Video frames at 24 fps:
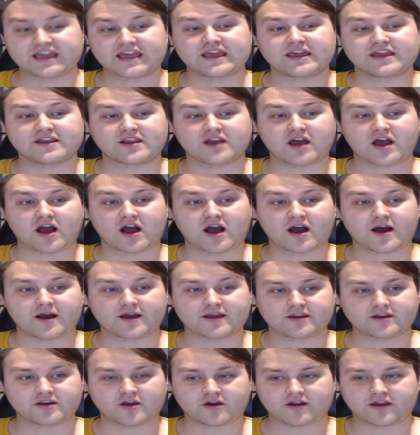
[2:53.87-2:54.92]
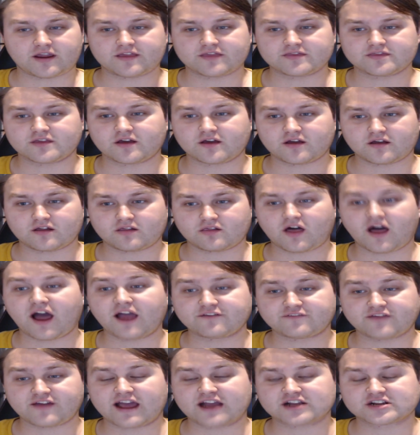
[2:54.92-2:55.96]
in in the
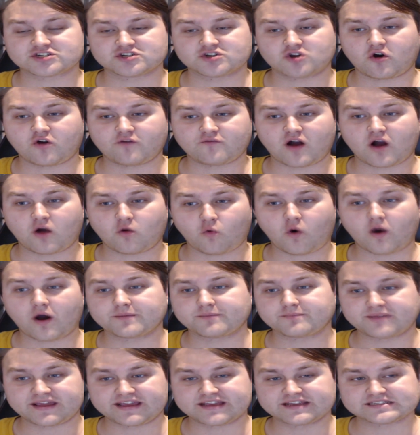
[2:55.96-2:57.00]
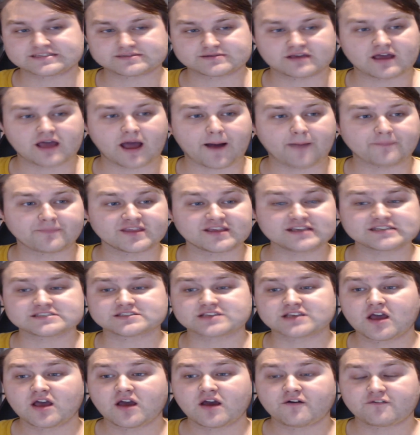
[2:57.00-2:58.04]
live action of our One Piece.
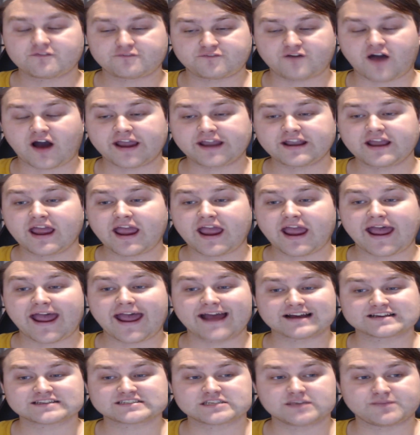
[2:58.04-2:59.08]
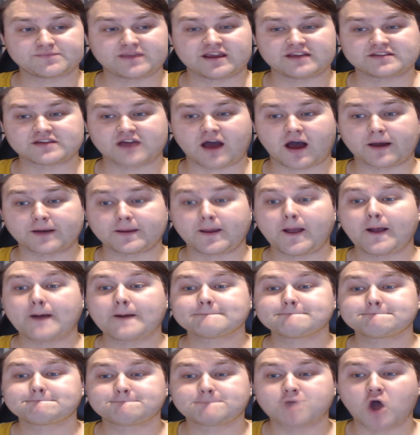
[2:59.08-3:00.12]
This fight has to be done
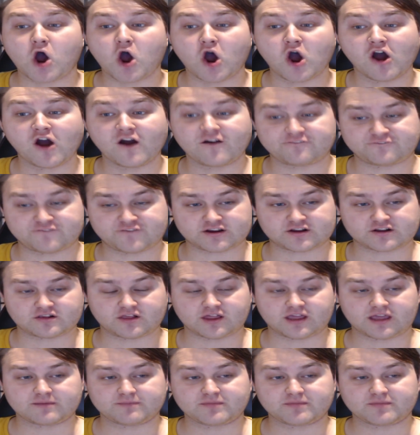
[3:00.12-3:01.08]
perfectly,